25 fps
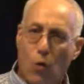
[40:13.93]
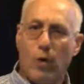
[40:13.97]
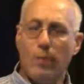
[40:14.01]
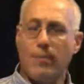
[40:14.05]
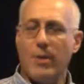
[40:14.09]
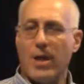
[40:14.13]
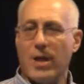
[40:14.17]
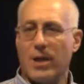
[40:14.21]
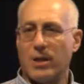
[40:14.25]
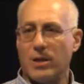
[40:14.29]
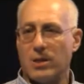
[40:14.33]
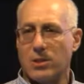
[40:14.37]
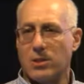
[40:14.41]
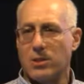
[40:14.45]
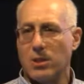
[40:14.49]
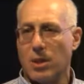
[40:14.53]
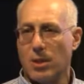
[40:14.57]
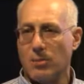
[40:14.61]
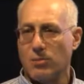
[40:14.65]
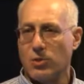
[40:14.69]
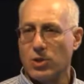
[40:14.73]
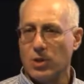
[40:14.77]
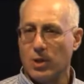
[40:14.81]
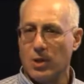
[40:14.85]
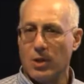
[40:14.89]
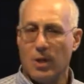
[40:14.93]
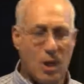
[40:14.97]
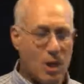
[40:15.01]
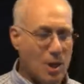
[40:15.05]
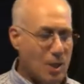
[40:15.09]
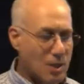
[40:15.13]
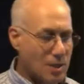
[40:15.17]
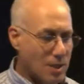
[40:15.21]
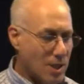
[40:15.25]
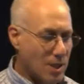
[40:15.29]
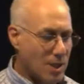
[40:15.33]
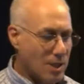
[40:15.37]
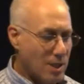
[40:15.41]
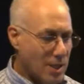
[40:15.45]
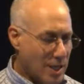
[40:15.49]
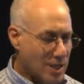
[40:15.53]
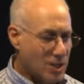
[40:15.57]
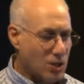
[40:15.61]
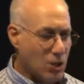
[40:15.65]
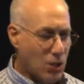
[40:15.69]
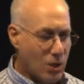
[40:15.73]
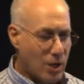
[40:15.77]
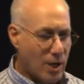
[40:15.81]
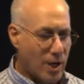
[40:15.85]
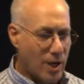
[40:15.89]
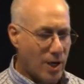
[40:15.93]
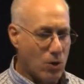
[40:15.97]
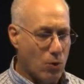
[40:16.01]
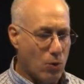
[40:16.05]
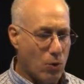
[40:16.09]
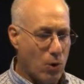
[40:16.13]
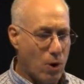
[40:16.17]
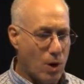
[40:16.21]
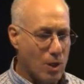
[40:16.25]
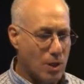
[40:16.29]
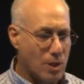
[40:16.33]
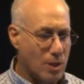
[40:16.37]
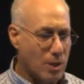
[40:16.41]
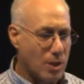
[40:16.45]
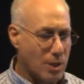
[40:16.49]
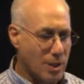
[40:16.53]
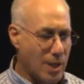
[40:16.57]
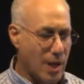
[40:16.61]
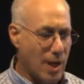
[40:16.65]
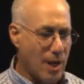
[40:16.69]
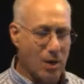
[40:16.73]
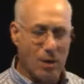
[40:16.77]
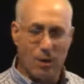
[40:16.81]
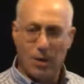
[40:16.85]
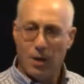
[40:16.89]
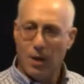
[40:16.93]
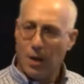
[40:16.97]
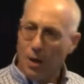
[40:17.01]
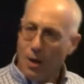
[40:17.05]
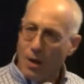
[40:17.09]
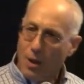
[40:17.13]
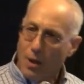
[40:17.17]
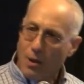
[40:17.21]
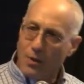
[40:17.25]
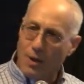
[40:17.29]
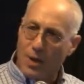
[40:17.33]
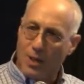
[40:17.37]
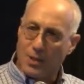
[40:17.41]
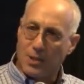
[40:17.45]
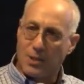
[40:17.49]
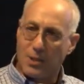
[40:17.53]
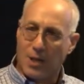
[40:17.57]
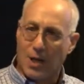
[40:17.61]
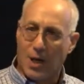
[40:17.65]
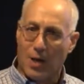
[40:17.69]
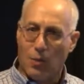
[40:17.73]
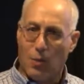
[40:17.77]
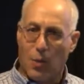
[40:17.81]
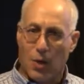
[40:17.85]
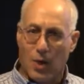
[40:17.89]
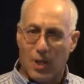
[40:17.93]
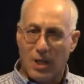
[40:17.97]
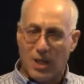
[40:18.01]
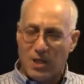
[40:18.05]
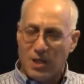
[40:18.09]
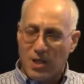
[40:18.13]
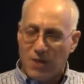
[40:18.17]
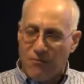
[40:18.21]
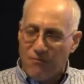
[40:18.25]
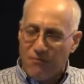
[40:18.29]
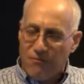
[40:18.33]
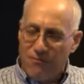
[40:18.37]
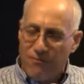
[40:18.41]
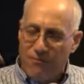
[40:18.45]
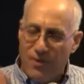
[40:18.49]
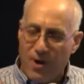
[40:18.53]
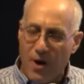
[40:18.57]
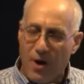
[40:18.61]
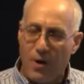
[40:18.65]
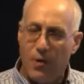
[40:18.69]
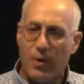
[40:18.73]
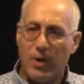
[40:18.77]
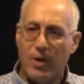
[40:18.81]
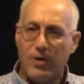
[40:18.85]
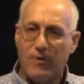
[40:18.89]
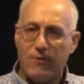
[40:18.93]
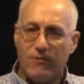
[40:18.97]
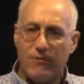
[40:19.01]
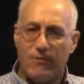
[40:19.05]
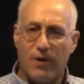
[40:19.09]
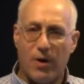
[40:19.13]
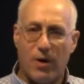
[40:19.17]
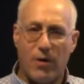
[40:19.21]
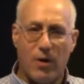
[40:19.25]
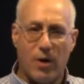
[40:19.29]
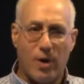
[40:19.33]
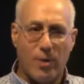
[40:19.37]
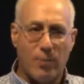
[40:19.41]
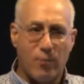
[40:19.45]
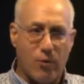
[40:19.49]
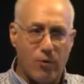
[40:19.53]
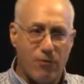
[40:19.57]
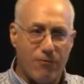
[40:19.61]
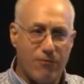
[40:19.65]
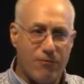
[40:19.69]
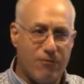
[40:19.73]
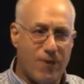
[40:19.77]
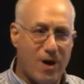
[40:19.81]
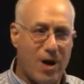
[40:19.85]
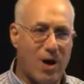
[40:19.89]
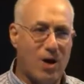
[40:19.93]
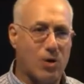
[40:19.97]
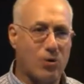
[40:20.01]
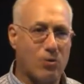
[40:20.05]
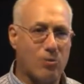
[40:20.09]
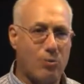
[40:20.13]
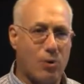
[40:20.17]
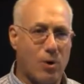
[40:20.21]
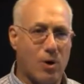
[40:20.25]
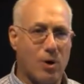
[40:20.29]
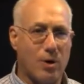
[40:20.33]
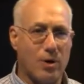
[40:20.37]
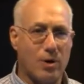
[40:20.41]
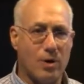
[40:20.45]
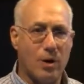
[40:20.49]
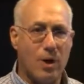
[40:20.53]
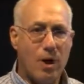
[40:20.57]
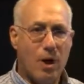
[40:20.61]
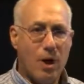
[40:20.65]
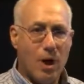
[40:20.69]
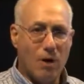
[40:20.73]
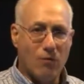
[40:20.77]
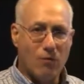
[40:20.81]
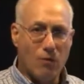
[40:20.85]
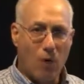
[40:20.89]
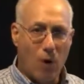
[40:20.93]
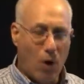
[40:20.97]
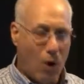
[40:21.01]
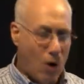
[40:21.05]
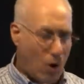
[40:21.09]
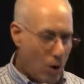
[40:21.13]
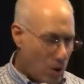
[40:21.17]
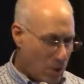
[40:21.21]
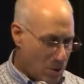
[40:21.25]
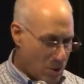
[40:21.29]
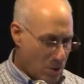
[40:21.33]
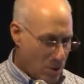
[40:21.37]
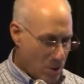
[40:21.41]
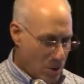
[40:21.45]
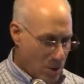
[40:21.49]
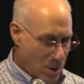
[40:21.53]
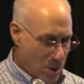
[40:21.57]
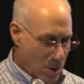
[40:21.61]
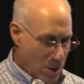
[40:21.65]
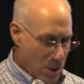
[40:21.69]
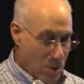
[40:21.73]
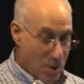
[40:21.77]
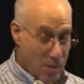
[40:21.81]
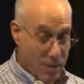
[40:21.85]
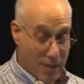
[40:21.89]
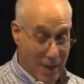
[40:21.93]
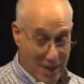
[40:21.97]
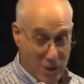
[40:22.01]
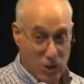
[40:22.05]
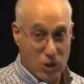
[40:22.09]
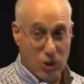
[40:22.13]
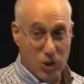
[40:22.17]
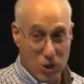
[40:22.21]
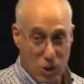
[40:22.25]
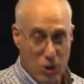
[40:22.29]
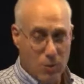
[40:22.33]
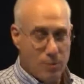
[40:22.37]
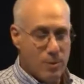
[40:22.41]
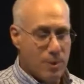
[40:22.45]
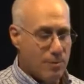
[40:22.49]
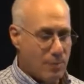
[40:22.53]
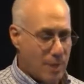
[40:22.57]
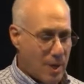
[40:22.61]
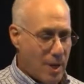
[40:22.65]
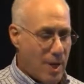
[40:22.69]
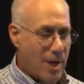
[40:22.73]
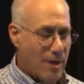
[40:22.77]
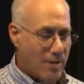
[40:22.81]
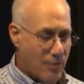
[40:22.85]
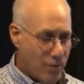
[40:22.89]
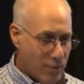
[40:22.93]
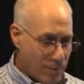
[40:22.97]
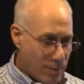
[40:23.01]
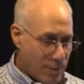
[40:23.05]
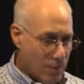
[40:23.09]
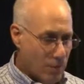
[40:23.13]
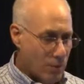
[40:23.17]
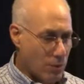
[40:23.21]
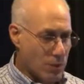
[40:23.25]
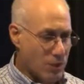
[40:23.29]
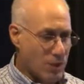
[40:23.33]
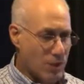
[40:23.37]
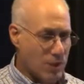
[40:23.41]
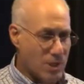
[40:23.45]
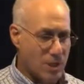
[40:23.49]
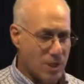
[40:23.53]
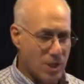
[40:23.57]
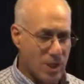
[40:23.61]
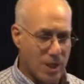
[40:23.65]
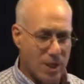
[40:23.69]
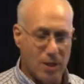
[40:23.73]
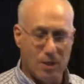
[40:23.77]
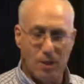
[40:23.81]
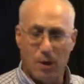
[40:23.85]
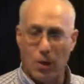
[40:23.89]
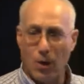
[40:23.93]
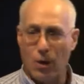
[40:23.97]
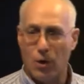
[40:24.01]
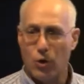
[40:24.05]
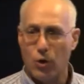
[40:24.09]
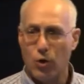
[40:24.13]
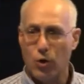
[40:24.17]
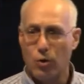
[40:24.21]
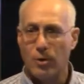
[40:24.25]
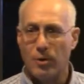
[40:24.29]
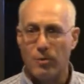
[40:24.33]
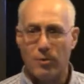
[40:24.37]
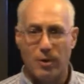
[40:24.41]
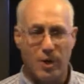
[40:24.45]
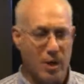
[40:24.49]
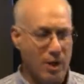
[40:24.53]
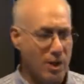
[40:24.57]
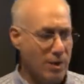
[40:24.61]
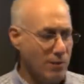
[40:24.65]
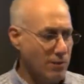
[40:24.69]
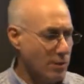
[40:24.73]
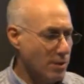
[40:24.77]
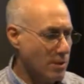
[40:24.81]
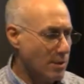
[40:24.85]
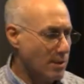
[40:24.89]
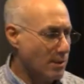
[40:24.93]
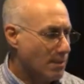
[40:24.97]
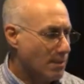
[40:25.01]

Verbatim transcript: make an assumption that it's okay to walk down that sidewalk. It is a very, very profound part of all, not just human behavior, but we'll just say all human behavior.